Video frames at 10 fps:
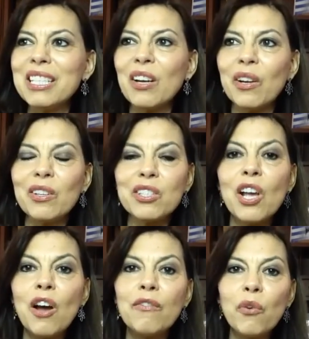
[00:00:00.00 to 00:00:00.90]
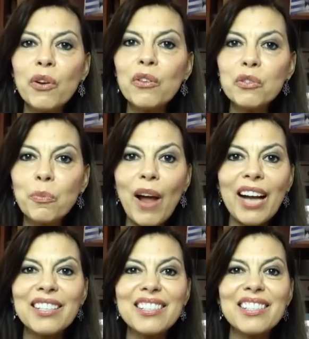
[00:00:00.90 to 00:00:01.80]
materials for those
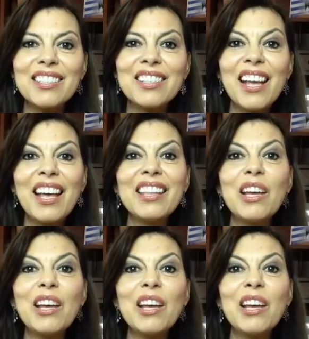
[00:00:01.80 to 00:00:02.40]
practices